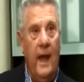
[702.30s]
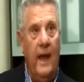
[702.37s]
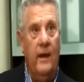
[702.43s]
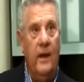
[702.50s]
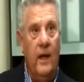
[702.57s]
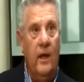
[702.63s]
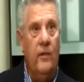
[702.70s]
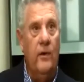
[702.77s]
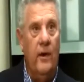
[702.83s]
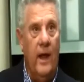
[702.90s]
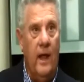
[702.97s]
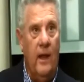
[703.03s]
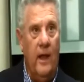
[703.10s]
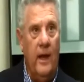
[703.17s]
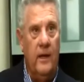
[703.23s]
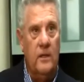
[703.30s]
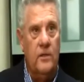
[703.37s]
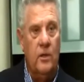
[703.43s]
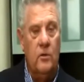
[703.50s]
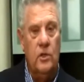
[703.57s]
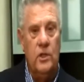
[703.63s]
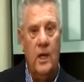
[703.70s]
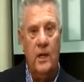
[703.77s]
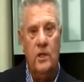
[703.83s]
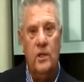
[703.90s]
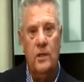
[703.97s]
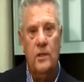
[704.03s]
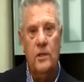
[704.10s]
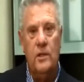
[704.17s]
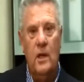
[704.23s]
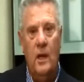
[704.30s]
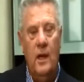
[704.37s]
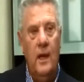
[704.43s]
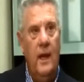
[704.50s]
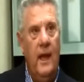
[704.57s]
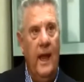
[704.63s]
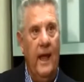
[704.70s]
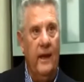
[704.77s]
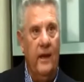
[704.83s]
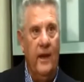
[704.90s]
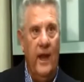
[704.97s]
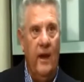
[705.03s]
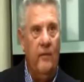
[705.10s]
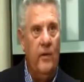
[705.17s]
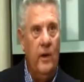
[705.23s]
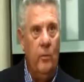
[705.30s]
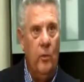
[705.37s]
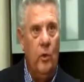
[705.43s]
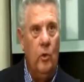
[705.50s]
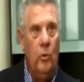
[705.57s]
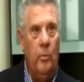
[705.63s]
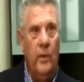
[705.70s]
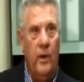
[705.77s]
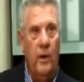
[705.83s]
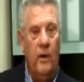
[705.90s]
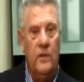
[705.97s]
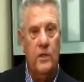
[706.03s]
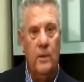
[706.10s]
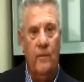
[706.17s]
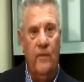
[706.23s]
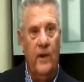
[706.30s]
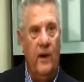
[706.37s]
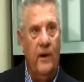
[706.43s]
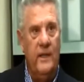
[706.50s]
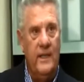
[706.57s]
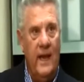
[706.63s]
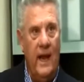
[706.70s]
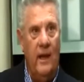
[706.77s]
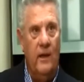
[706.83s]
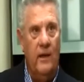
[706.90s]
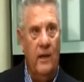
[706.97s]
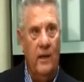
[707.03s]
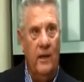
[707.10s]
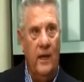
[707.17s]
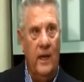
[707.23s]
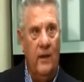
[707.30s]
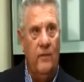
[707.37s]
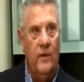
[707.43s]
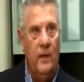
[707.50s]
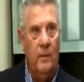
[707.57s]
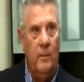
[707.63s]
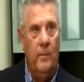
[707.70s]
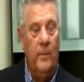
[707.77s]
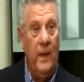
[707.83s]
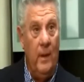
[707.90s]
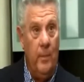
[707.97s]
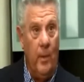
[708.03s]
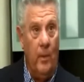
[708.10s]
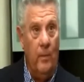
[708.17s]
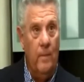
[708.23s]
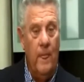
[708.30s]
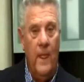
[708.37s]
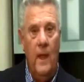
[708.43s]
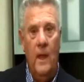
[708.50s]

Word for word: and other allied associations. And in every room, there are some very talented and gifted people.